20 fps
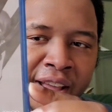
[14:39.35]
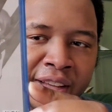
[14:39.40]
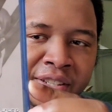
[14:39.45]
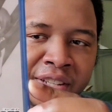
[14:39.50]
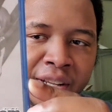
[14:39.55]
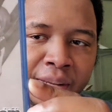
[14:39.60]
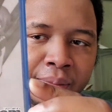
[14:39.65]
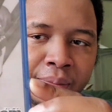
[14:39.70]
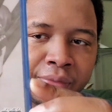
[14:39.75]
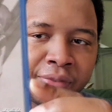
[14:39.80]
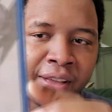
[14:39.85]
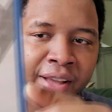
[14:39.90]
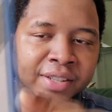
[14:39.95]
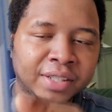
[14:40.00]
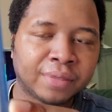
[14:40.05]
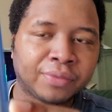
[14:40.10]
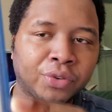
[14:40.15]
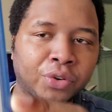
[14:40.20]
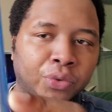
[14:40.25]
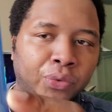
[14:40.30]

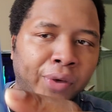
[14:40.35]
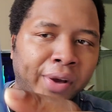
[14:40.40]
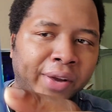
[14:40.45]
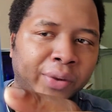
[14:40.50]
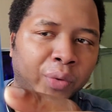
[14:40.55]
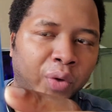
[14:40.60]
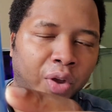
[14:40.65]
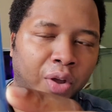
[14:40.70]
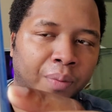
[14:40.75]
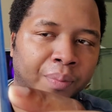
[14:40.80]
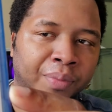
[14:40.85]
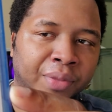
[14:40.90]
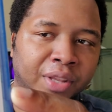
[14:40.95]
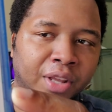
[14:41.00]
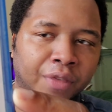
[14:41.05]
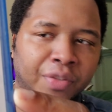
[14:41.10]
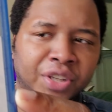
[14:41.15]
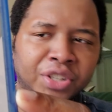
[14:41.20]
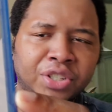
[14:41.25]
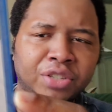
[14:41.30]
Phantom for
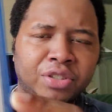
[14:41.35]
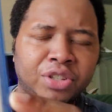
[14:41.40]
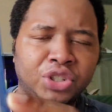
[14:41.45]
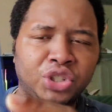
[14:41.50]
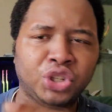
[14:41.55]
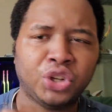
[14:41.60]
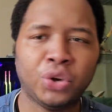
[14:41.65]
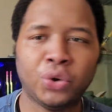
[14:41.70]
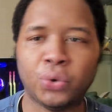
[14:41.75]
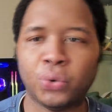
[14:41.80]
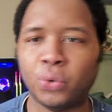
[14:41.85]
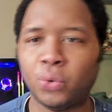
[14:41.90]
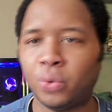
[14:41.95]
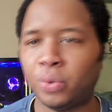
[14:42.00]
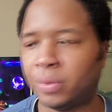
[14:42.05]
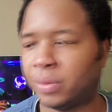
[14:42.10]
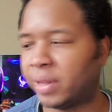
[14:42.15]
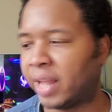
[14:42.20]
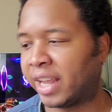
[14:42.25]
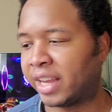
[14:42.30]
Requiem. Now this is a
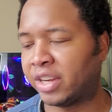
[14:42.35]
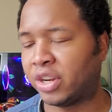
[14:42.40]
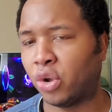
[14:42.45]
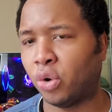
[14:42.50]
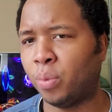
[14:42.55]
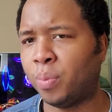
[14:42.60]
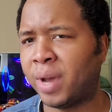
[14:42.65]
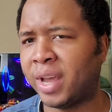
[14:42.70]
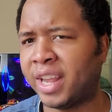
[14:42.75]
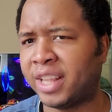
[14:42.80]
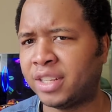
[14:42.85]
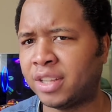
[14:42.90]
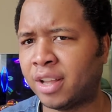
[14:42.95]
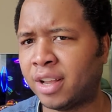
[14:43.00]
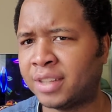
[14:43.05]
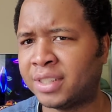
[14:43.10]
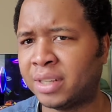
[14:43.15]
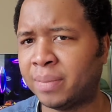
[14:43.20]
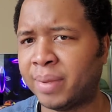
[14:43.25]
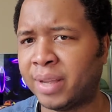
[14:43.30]
show like
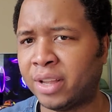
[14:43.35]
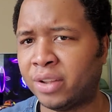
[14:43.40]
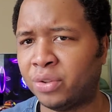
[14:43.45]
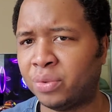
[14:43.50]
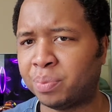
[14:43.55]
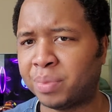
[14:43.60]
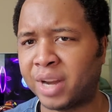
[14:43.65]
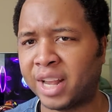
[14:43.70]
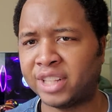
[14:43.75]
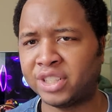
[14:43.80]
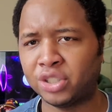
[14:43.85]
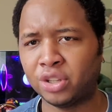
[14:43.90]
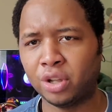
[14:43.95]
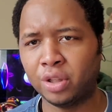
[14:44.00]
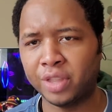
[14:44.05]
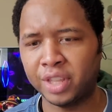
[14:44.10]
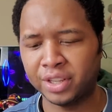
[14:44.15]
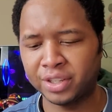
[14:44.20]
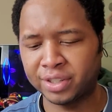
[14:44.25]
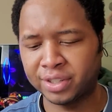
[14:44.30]
nobody talks about, but I
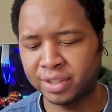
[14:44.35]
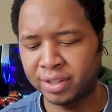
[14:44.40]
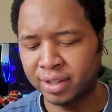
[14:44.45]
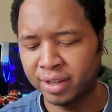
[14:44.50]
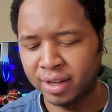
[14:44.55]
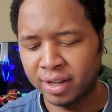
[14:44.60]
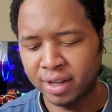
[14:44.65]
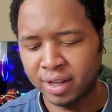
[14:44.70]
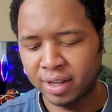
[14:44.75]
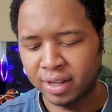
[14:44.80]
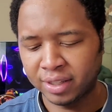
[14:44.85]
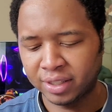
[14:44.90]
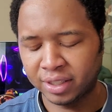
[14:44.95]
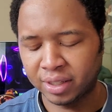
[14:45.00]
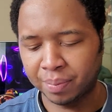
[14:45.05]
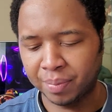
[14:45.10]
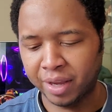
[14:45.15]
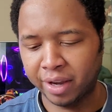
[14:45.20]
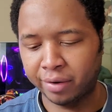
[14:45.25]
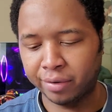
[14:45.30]
saw this
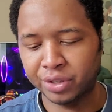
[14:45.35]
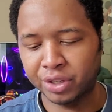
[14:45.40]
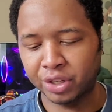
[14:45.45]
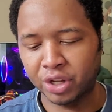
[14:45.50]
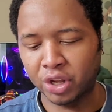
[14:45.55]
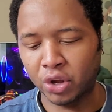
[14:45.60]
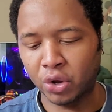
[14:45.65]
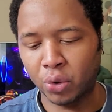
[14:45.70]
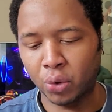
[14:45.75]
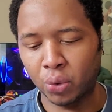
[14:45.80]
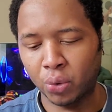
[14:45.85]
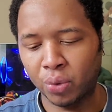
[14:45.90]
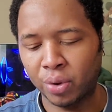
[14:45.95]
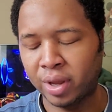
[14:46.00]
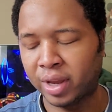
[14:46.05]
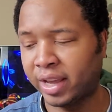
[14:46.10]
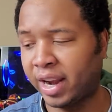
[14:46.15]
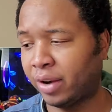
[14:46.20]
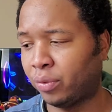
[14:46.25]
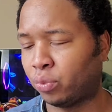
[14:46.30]
some years
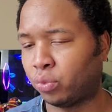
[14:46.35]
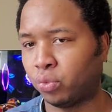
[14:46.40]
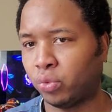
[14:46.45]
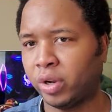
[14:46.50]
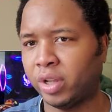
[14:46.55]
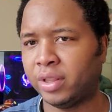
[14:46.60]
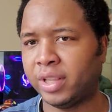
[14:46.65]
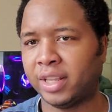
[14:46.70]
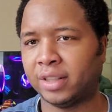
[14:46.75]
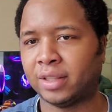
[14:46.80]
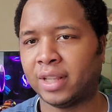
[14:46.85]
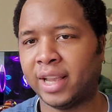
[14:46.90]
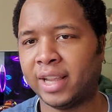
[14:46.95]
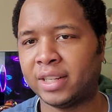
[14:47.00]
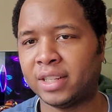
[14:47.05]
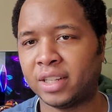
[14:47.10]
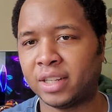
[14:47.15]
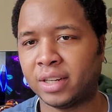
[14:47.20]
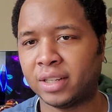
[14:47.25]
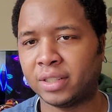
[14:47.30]
ago and I really
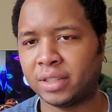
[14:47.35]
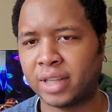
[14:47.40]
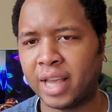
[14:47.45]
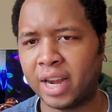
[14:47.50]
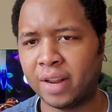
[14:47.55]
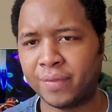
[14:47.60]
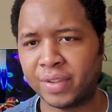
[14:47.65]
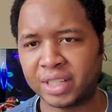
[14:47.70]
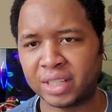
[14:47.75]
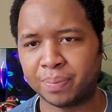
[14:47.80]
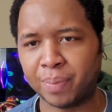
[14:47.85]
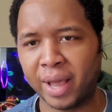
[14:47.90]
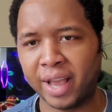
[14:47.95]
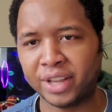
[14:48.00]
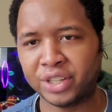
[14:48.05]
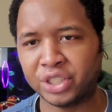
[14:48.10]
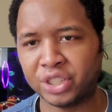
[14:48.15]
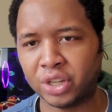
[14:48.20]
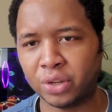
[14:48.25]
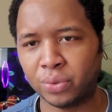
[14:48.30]
liked it. It's kind of a
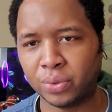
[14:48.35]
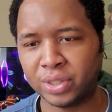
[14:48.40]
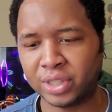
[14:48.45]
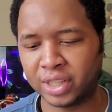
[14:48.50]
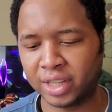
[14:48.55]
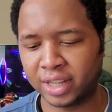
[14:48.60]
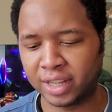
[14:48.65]
spy show.